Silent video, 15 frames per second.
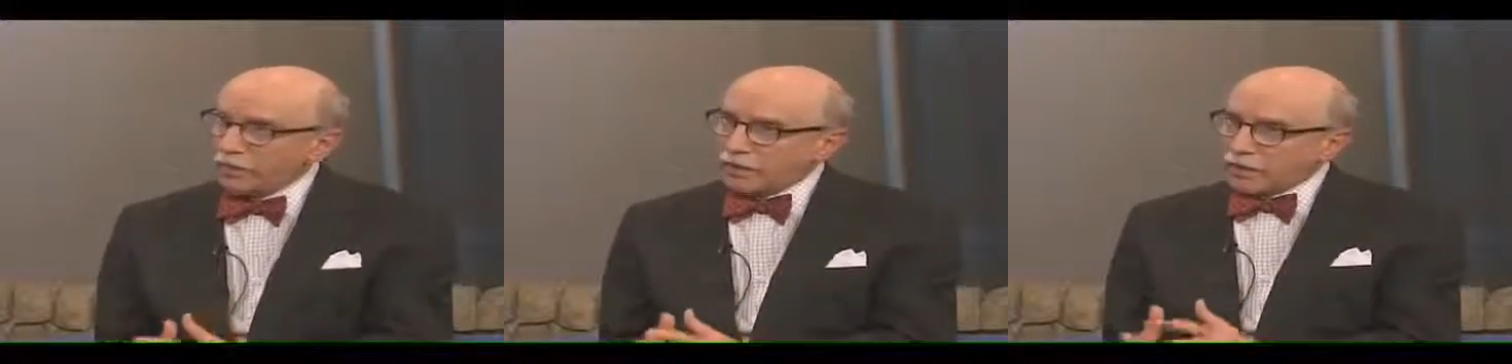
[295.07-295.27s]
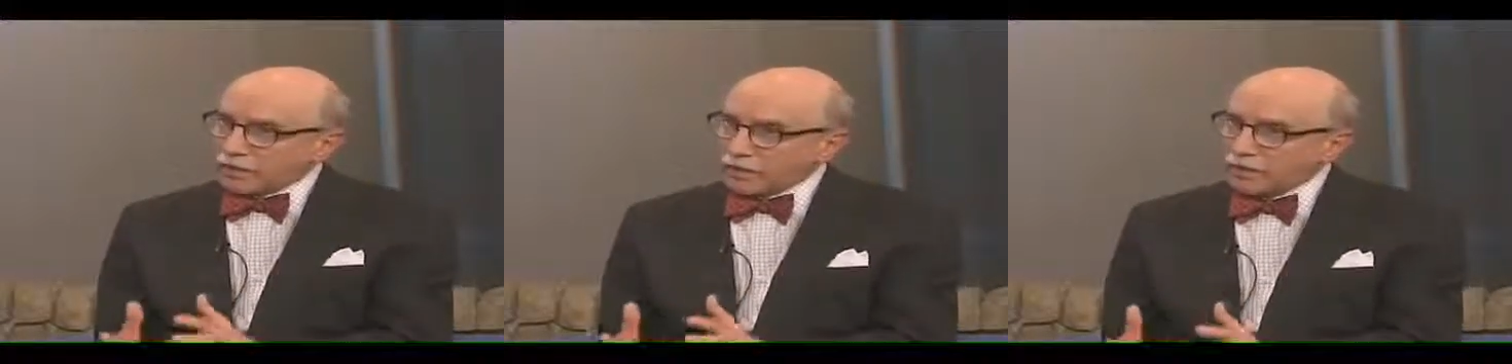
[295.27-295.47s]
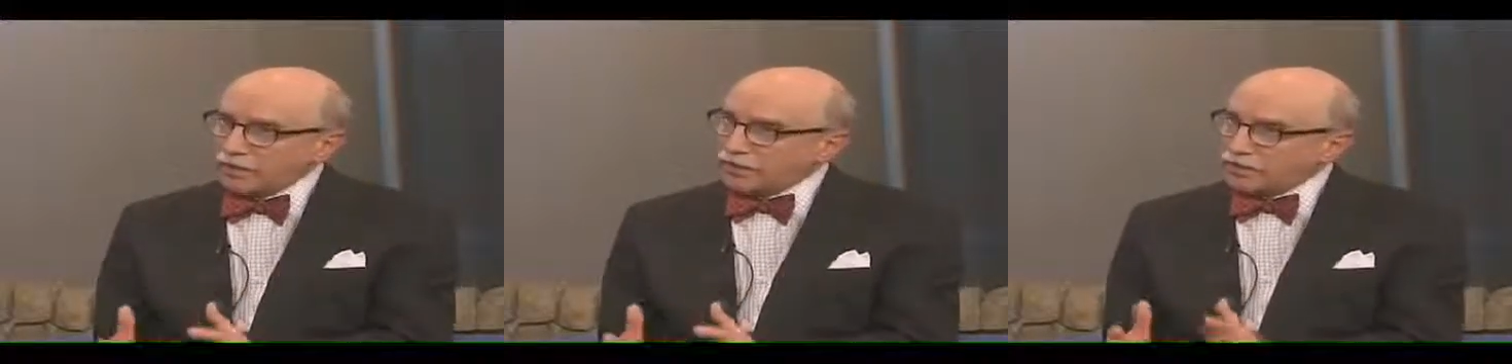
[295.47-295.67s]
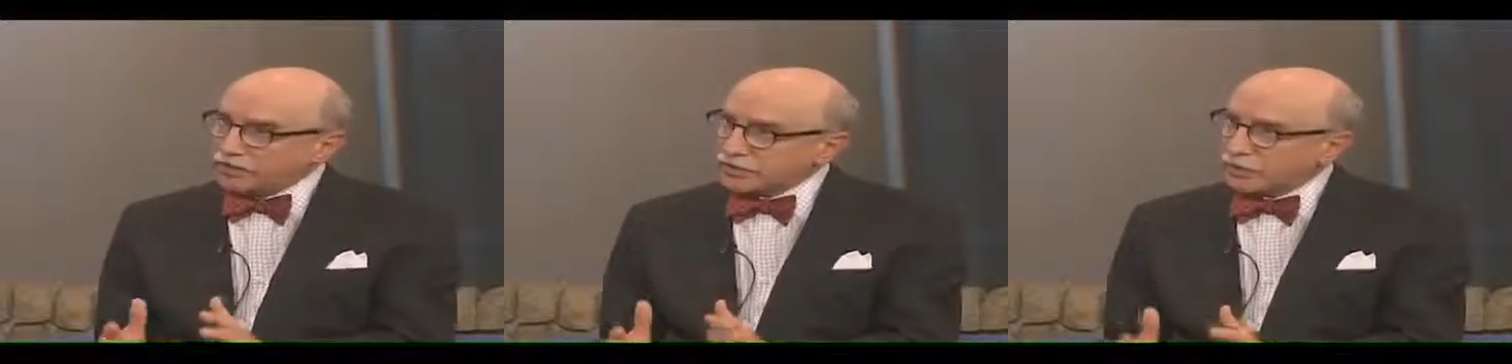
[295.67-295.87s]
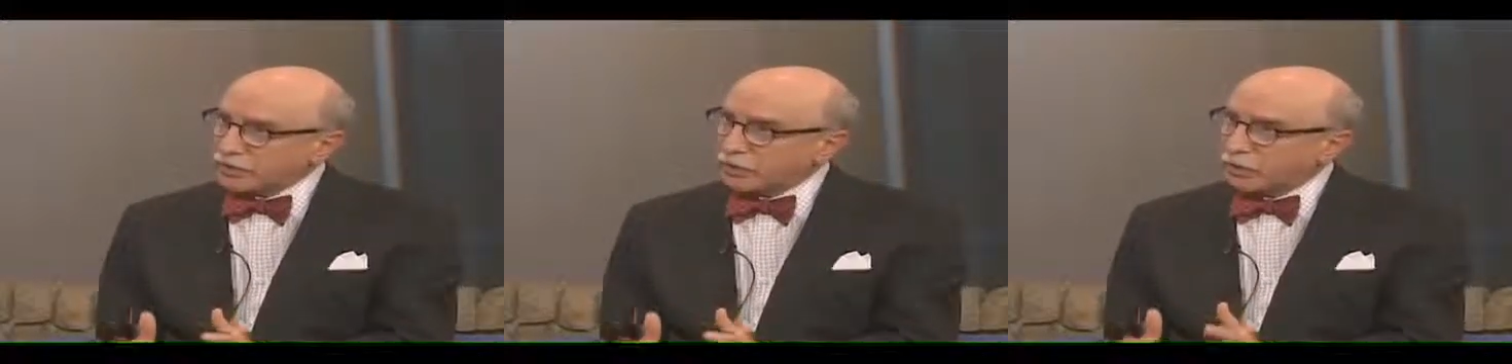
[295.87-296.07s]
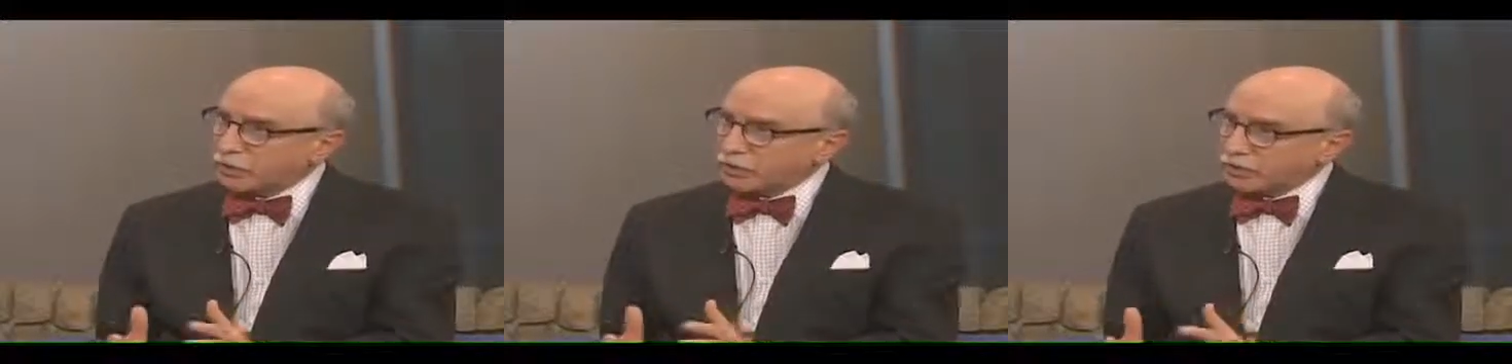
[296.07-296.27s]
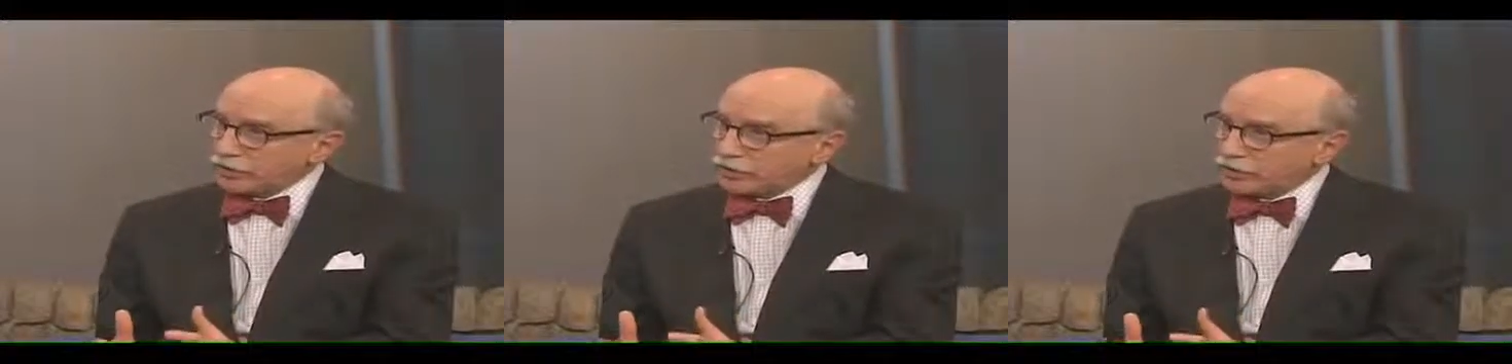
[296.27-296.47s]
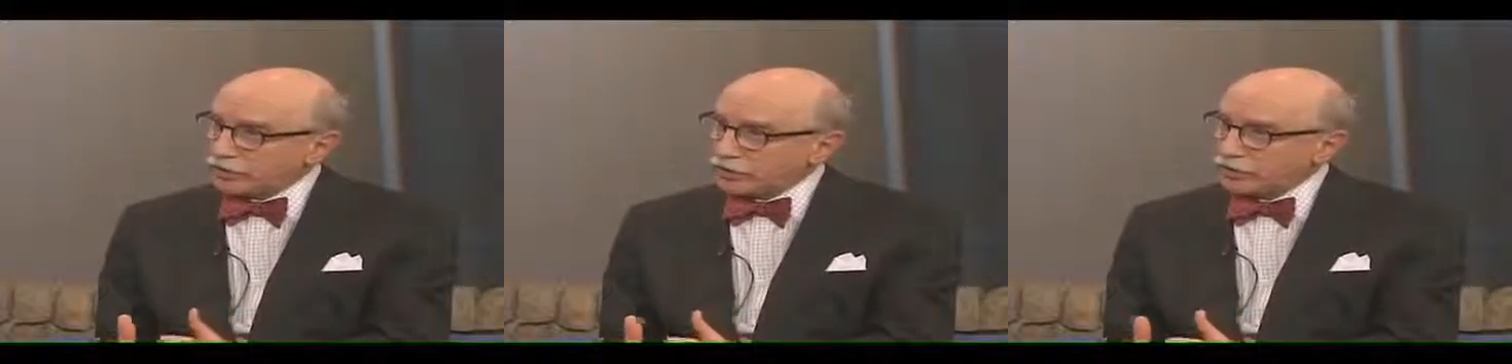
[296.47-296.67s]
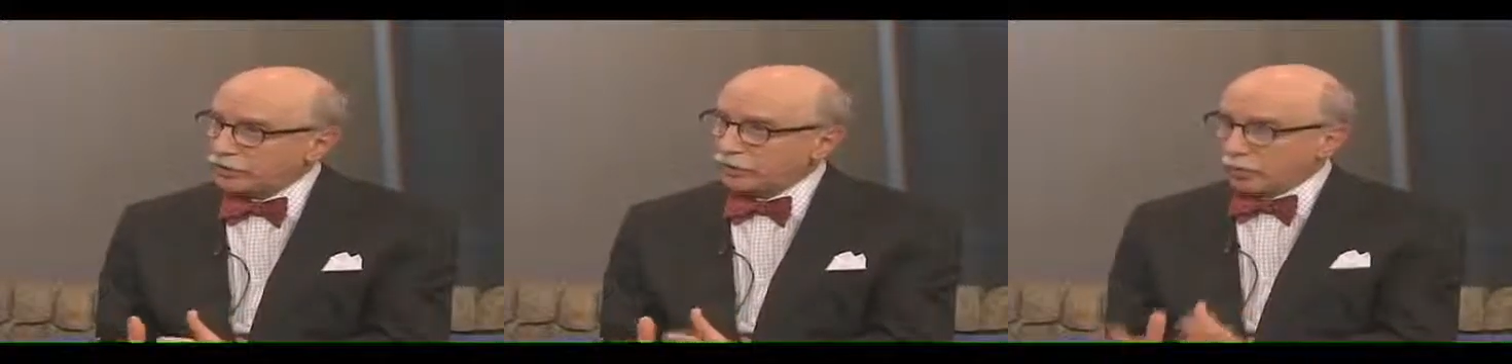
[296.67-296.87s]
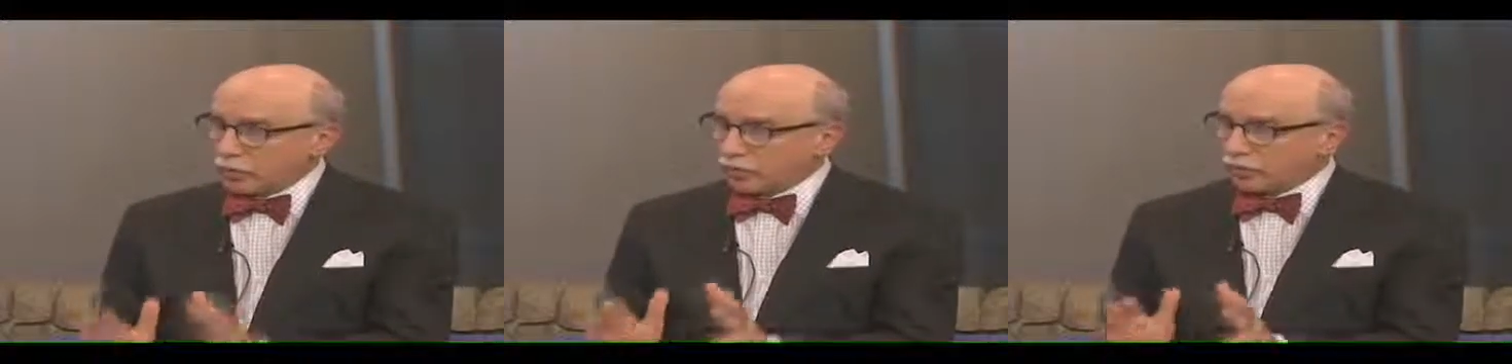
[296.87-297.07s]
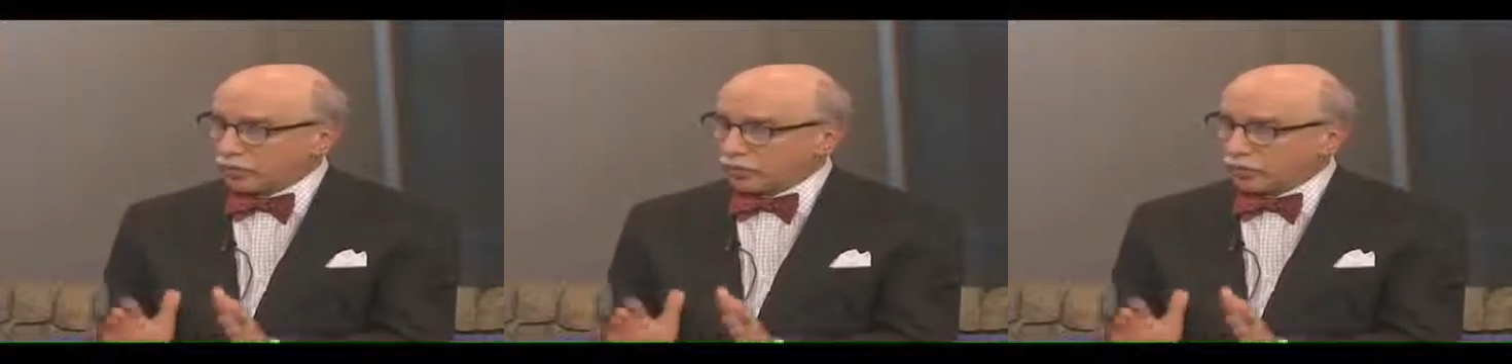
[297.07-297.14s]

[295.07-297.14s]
Usually stage 1 and 2, which